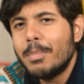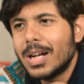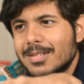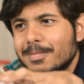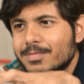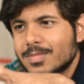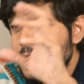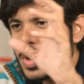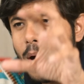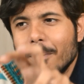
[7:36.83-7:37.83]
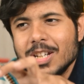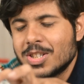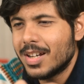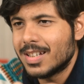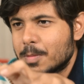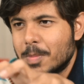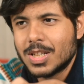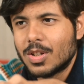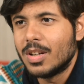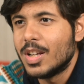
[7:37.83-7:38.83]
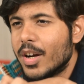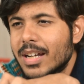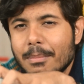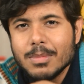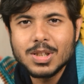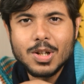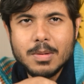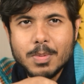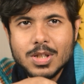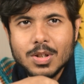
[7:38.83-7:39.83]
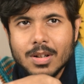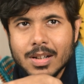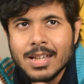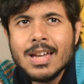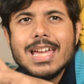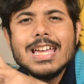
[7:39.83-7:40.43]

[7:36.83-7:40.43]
But combinatorics particularly, or number theory particularly,